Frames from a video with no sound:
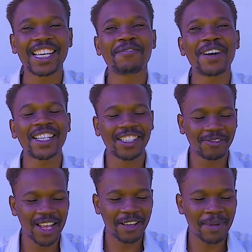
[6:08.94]
and verses
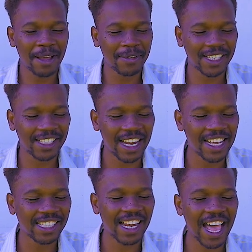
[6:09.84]
1. The Bible says, and
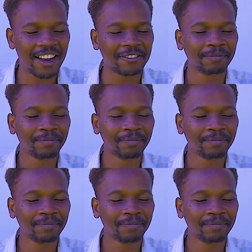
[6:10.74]
Israel